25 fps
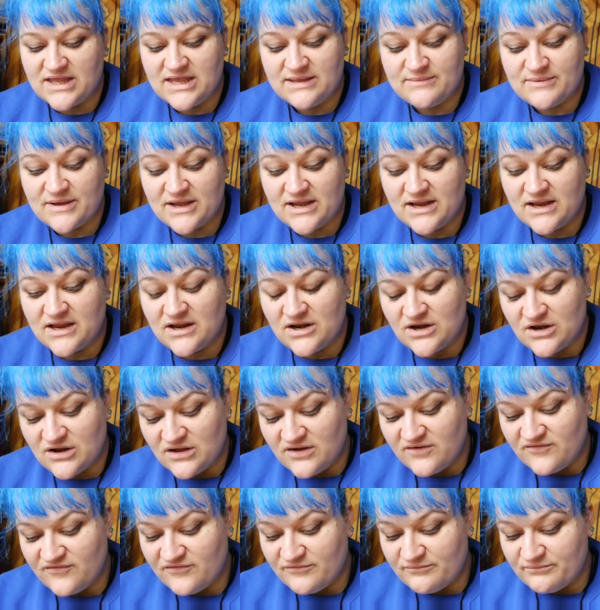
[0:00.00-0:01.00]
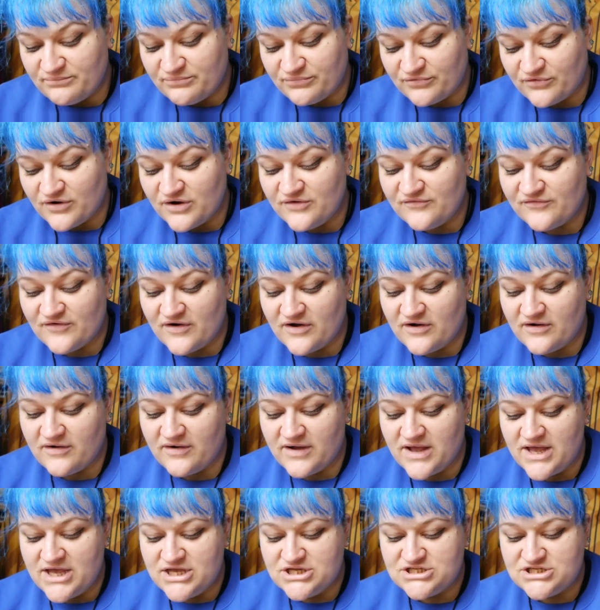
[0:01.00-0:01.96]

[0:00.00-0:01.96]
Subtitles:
keep a low profile.